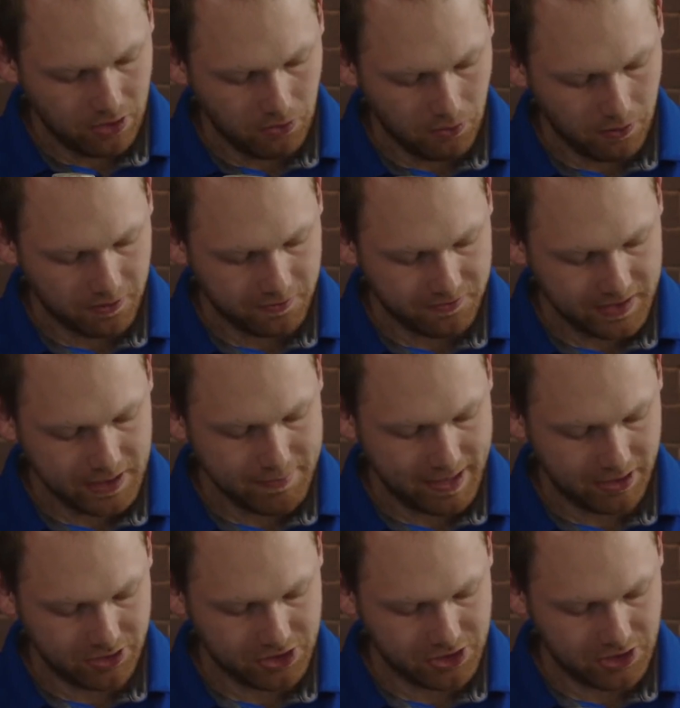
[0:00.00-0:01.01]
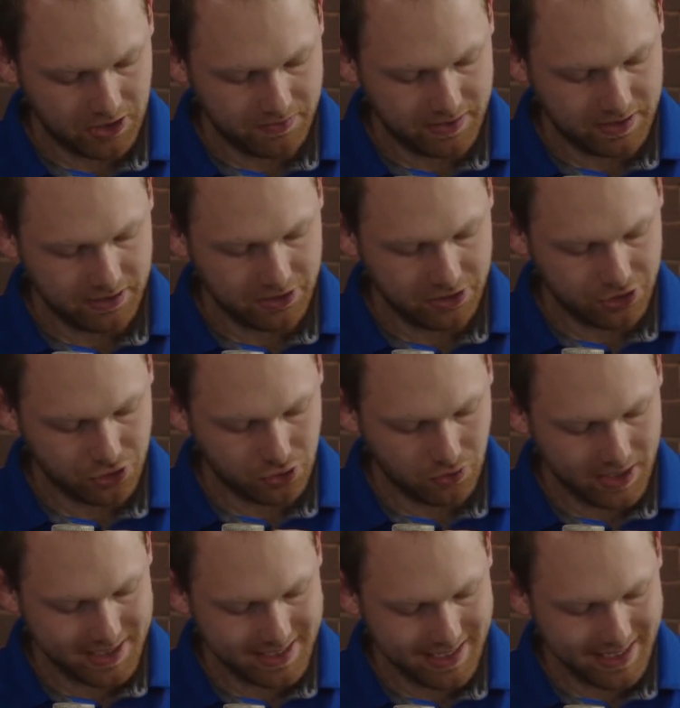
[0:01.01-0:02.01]
or female servant and
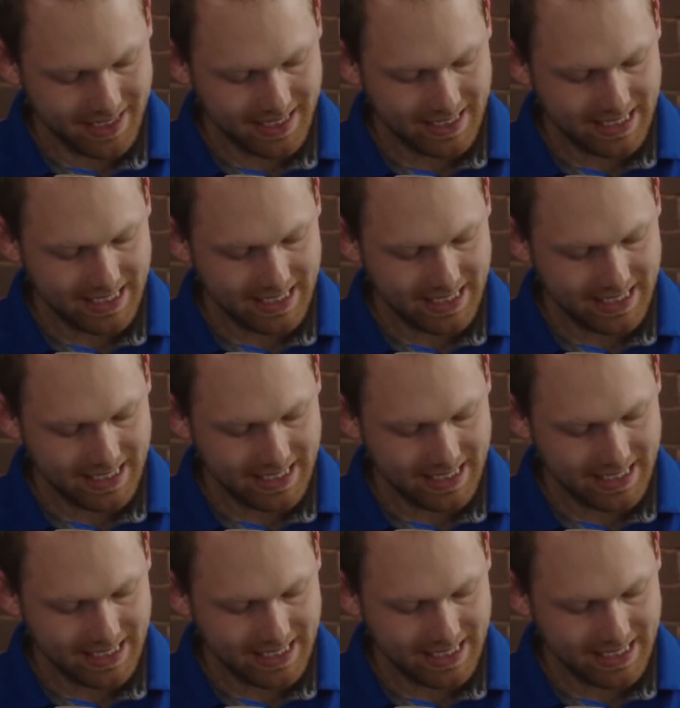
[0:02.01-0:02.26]
destroys it,